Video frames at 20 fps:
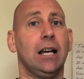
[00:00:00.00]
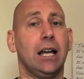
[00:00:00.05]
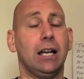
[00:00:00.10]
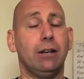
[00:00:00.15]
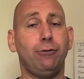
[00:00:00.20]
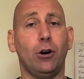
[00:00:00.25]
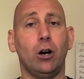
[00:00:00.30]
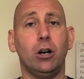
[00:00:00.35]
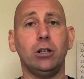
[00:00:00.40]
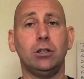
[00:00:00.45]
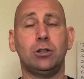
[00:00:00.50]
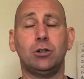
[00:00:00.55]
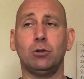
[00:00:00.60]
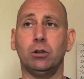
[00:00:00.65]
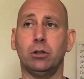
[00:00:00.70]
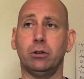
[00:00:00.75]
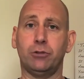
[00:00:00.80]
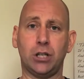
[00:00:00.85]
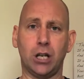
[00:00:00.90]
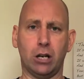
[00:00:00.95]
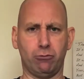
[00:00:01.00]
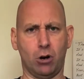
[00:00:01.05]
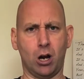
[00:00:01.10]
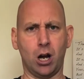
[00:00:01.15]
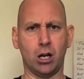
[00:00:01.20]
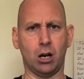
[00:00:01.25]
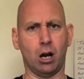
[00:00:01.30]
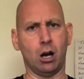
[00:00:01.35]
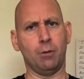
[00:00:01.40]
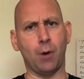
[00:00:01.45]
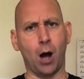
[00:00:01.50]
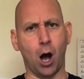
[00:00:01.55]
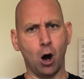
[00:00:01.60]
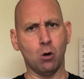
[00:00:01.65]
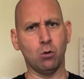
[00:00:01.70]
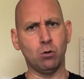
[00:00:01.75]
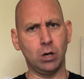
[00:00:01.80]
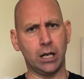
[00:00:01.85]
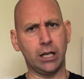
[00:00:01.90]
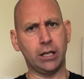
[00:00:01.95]
If I sort of said, right, I'm
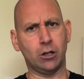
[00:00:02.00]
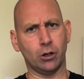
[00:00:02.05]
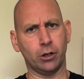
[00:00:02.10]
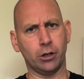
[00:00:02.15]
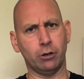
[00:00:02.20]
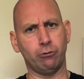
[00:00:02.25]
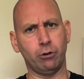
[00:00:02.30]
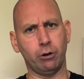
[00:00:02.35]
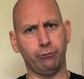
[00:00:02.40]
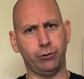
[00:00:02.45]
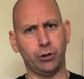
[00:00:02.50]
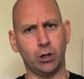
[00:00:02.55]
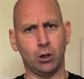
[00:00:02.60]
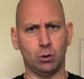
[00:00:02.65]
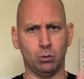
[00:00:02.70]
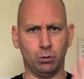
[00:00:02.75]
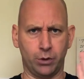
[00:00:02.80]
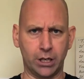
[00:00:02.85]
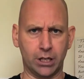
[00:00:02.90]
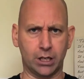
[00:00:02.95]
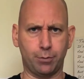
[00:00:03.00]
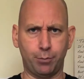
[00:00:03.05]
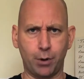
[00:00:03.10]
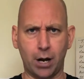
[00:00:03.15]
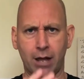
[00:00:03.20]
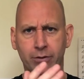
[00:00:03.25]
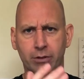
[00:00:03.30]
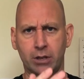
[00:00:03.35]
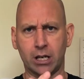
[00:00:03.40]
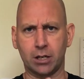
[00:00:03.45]
only going to review this brand,